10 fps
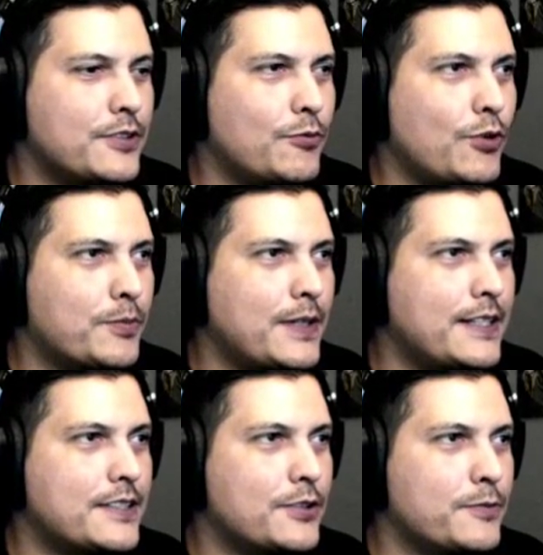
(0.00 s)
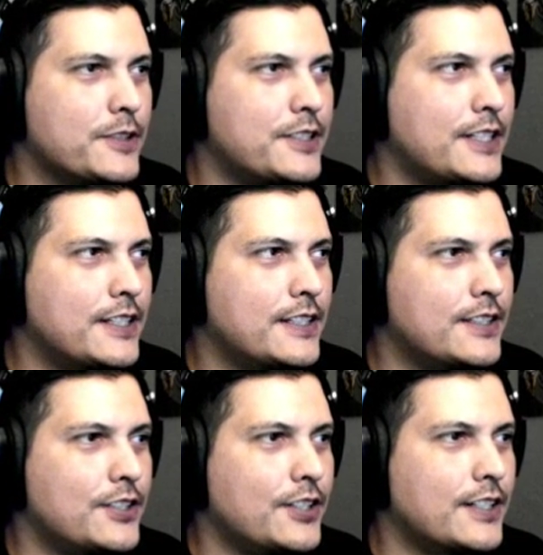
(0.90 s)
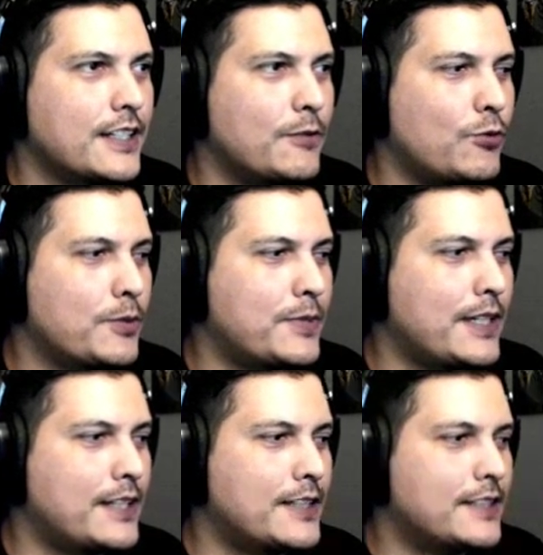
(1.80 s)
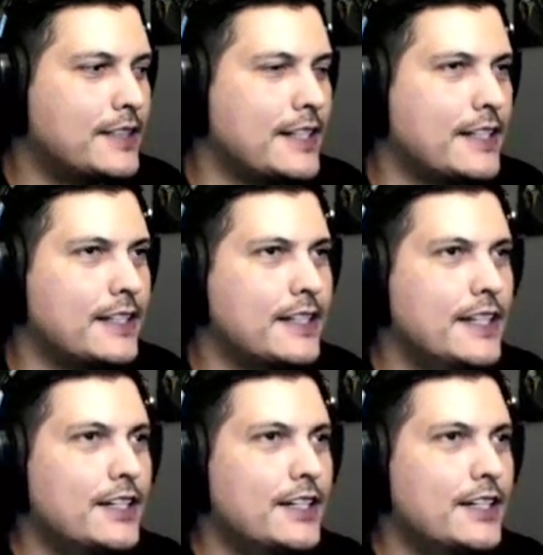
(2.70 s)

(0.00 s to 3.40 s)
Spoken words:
The warp gate's almost done. You're going to get warp gate in a second.